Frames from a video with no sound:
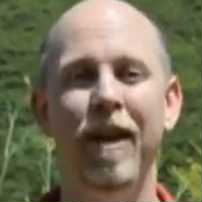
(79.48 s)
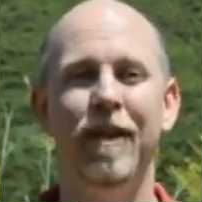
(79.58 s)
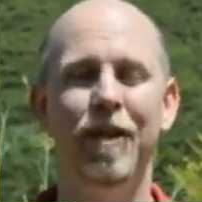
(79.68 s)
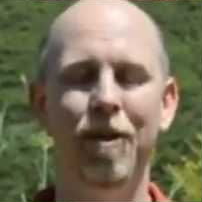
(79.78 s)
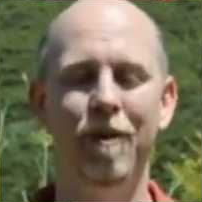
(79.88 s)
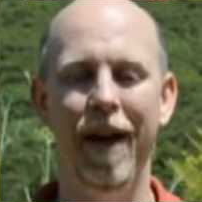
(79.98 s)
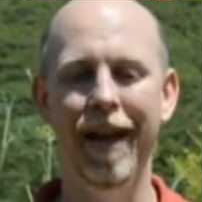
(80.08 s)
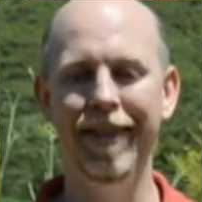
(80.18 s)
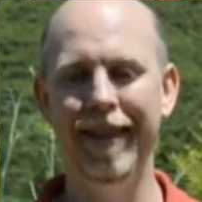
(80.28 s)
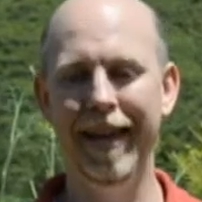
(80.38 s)
So
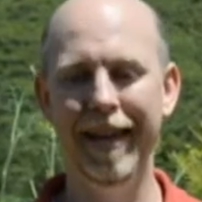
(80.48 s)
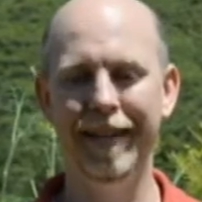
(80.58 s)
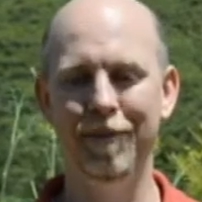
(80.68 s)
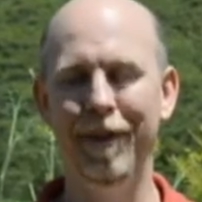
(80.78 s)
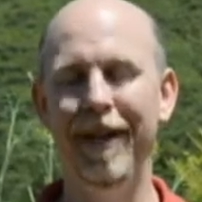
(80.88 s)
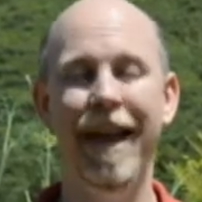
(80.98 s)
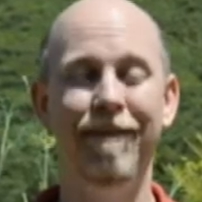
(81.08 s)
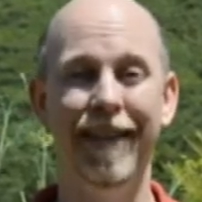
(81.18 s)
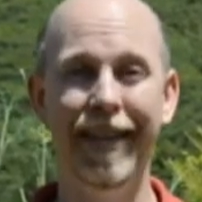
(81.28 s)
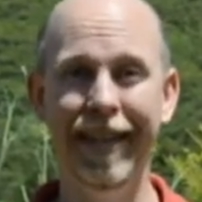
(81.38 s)
at the gate, we didn't
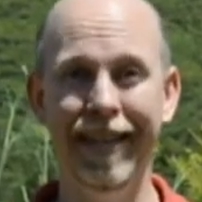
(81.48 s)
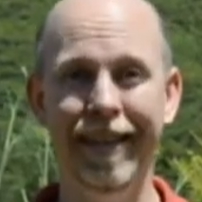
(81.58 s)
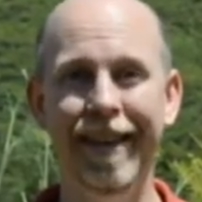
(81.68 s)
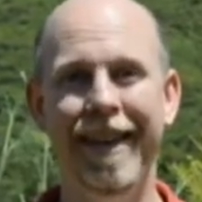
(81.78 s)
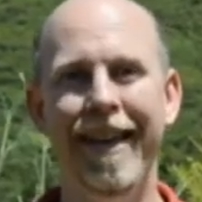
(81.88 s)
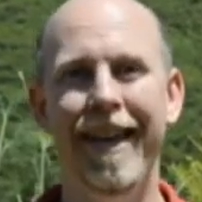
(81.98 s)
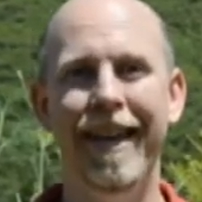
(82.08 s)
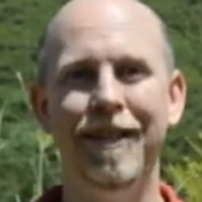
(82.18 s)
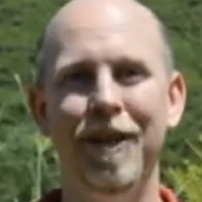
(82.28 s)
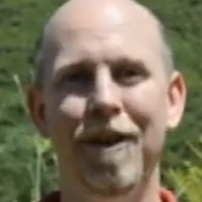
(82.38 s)
have the key,
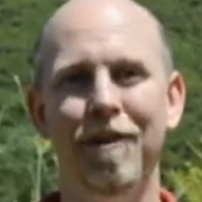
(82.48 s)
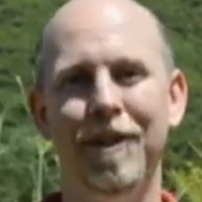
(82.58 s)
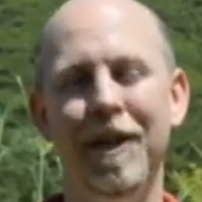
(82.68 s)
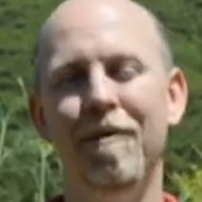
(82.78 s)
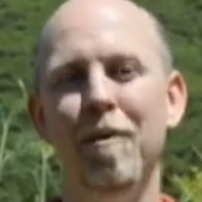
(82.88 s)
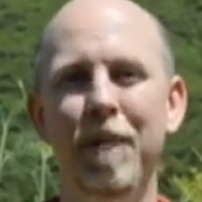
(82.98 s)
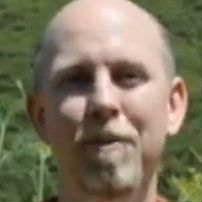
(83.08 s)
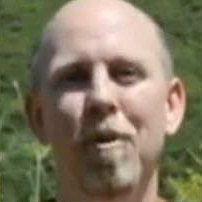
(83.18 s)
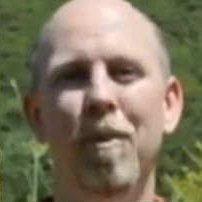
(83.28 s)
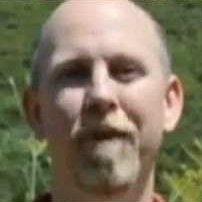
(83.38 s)
and so several
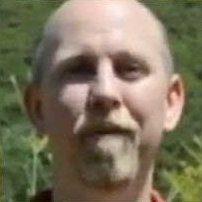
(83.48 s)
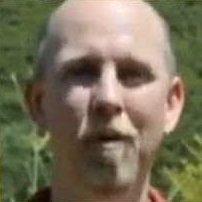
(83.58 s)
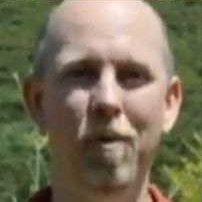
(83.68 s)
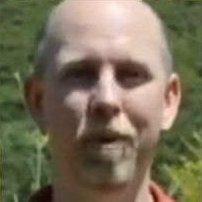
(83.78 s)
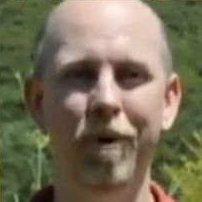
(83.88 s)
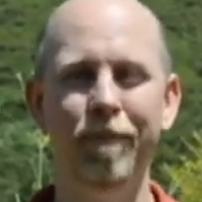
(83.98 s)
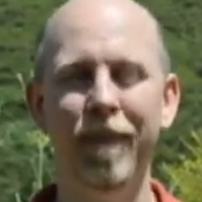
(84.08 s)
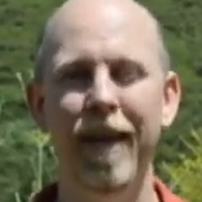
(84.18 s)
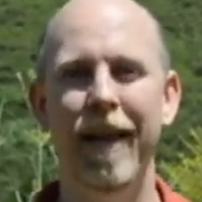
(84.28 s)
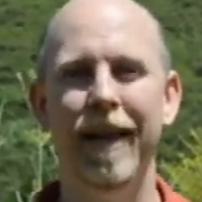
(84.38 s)
people went forward
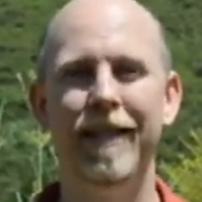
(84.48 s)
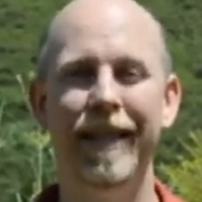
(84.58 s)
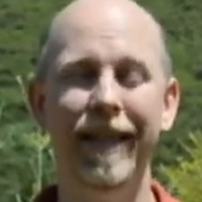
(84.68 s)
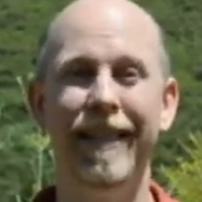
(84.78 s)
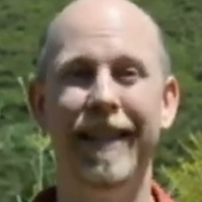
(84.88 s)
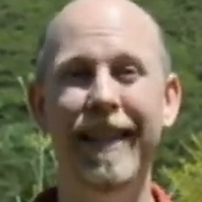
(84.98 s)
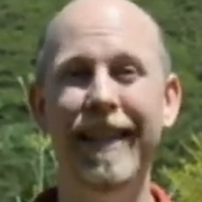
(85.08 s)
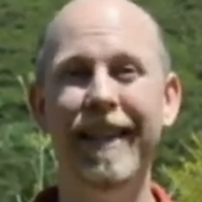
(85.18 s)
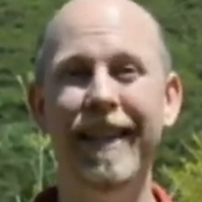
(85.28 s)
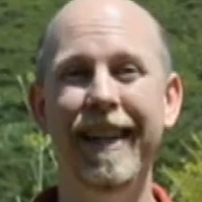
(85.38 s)
to get the
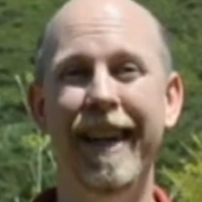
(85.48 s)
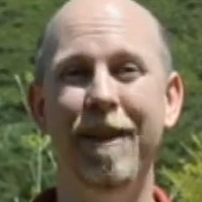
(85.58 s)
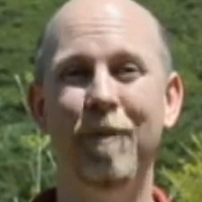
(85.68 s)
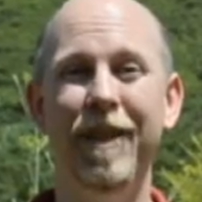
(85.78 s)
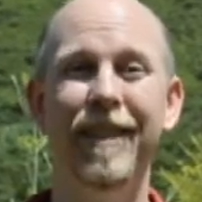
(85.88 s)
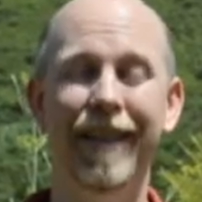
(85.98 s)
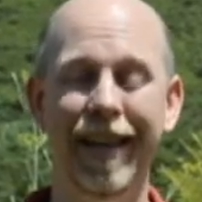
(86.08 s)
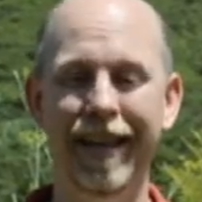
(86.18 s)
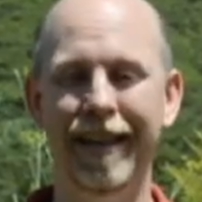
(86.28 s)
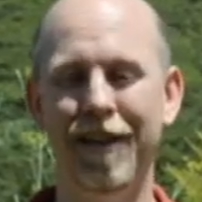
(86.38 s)
key, and we
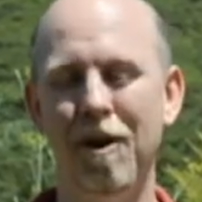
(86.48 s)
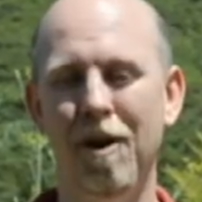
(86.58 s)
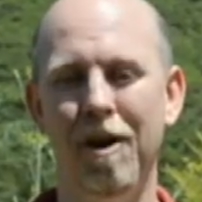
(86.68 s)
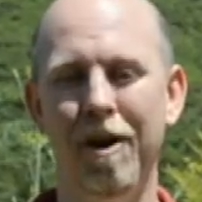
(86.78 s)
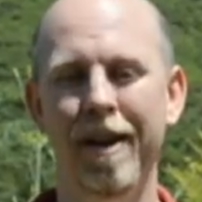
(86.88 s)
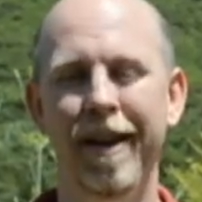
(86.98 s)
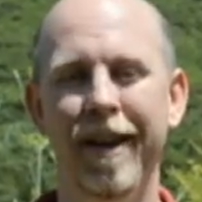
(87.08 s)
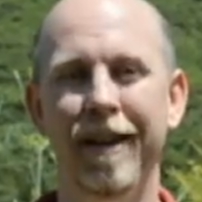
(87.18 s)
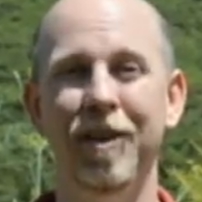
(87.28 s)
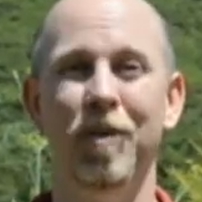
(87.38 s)
stayed in the car
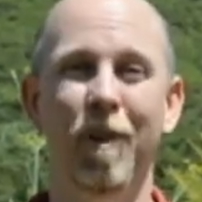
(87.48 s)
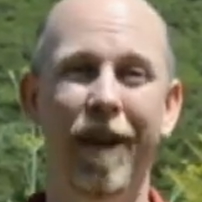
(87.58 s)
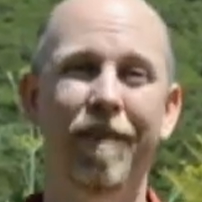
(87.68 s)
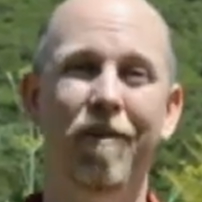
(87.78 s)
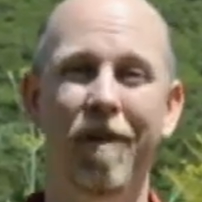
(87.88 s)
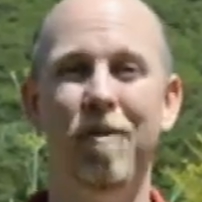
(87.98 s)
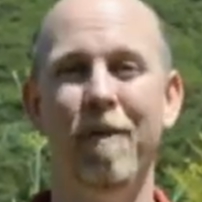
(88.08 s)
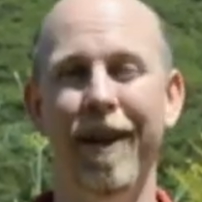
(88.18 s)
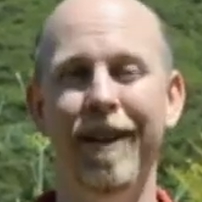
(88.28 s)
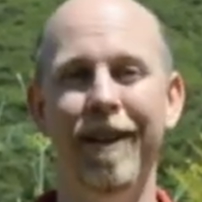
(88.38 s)
and just waited for
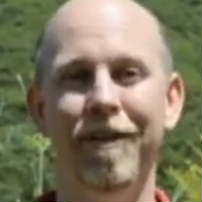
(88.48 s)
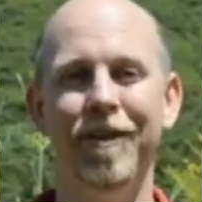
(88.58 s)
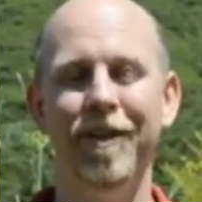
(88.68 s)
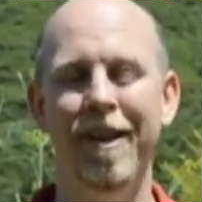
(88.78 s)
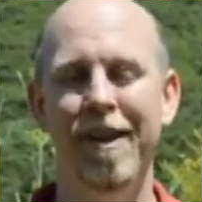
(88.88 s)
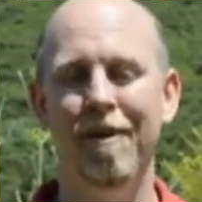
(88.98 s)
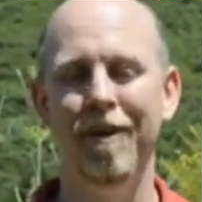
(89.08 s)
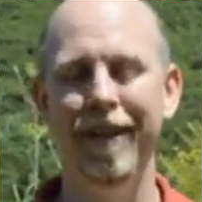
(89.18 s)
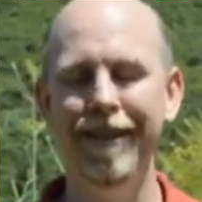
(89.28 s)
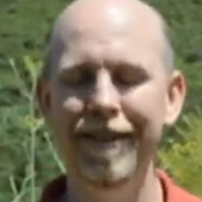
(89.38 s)
everybody else.
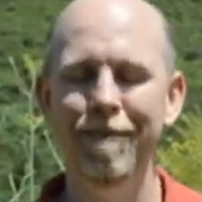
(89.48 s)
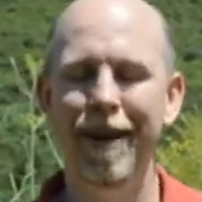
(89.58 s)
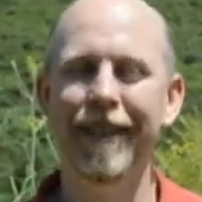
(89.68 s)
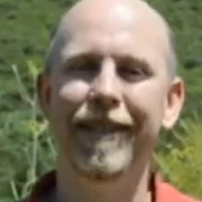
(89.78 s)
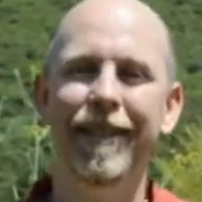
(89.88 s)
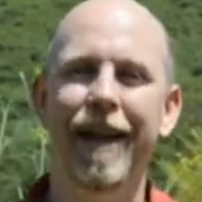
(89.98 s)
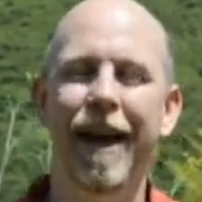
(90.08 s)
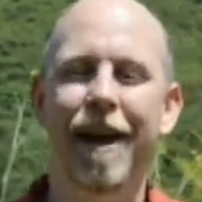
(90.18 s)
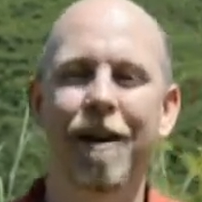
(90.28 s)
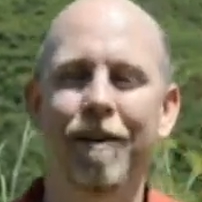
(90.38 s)
Well, it's amazing
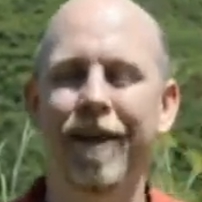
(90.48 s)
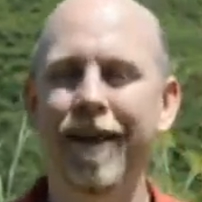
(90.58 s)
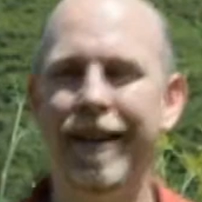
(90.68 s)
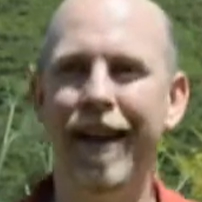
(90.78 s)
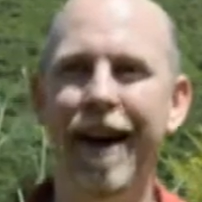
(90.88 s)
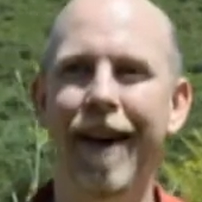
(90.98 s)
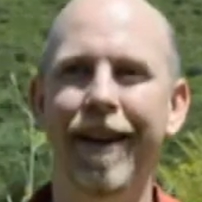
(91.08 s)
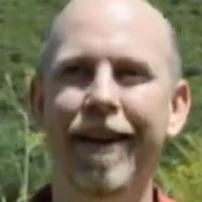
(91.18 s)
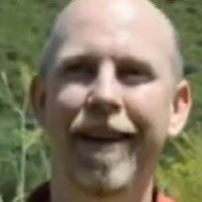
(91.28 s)
how God